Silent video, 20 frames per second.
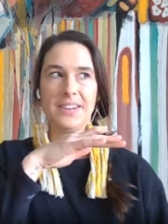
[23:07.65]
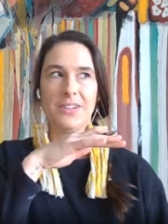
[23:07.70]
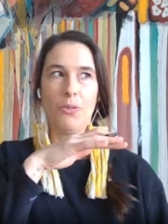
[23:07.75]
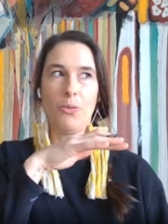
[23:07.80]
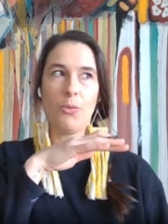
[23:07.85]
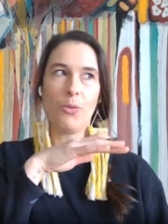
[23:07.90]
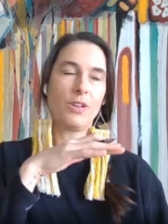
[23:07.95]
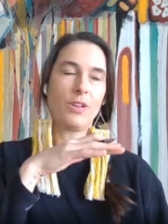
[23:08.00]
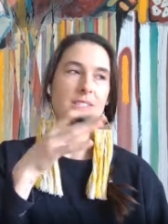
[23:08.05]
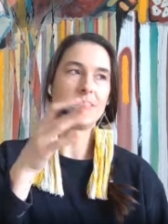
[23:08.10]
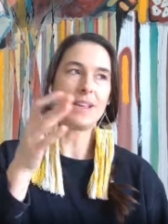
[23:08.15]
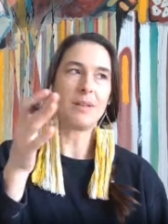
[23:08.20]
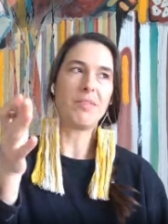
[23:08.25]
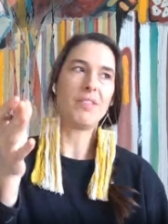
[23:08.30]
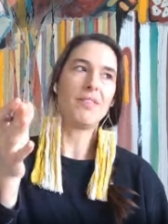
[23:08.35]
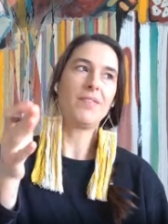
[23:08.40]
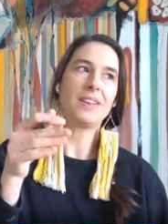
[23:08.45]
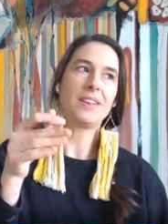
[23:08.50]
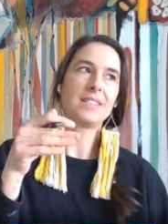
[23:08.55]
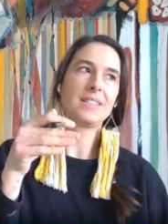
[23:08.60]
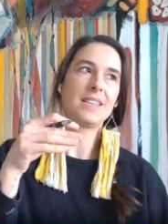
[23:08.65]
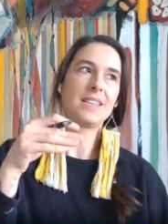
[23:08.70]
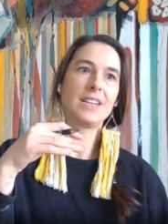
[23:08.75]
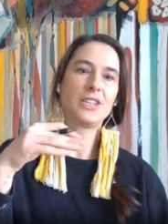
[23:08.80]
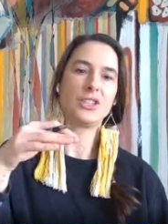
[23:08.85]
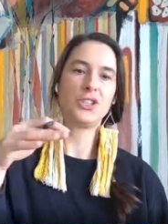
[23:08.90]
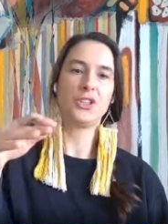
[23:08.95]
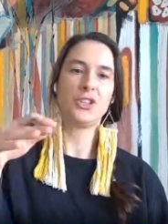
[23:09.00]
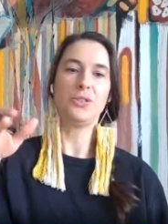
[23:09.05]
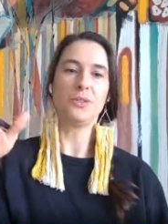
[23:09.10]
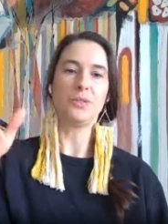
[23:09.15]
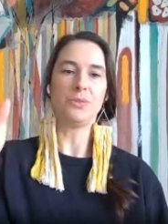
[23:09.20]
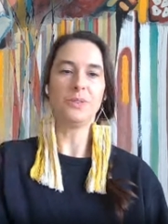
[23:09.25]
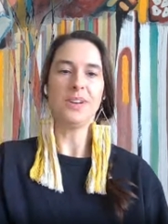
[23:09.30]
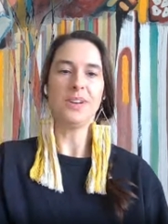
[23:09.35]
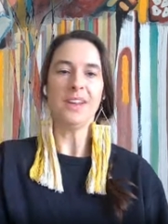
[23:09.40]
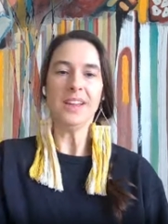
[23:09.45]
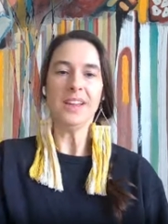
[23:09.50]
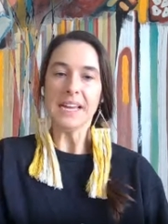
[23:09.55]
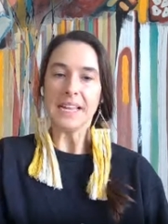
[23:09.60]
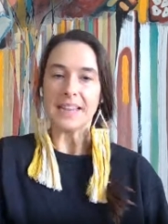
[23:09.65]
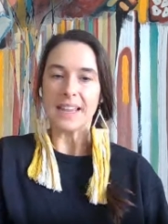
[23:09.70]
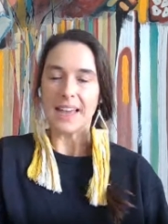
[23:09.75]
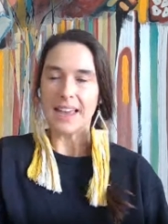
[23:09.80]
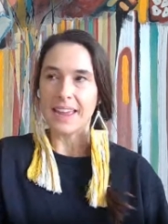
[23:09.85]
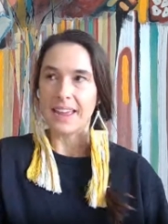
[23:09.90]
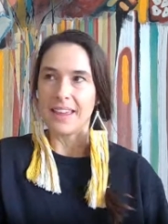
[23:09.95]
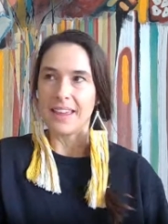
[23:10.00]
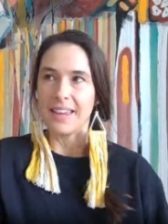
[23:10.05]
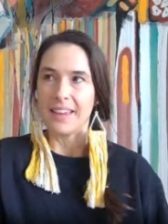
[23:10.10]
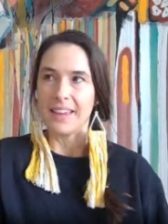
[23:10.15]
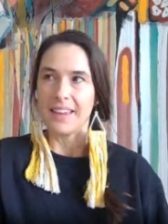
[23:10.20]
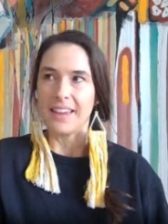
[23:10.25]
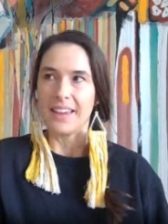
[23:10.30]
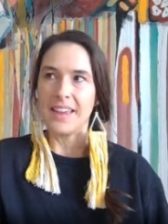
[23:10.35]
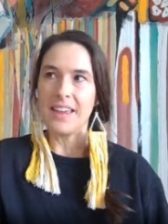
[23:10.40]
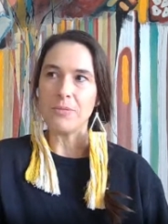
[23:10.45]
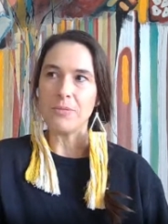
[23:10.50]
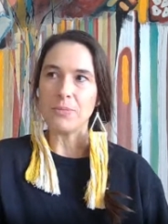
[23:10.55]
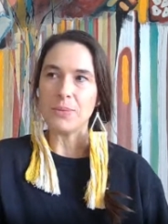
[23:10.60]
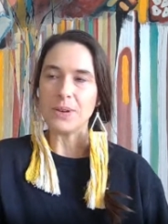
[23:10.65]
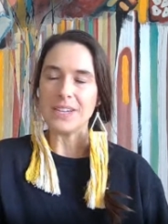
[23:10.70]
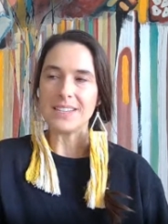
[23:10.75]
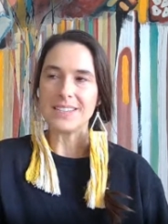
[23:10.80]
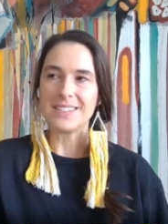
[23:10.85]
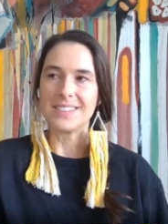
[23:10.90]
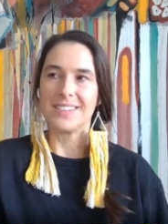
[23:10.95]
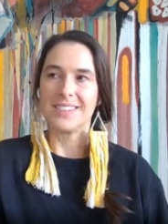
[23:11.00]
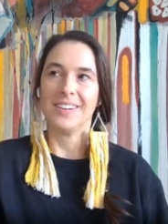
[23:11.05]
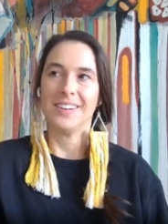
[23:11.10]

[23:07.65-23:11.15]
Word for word: or some of us like two like it was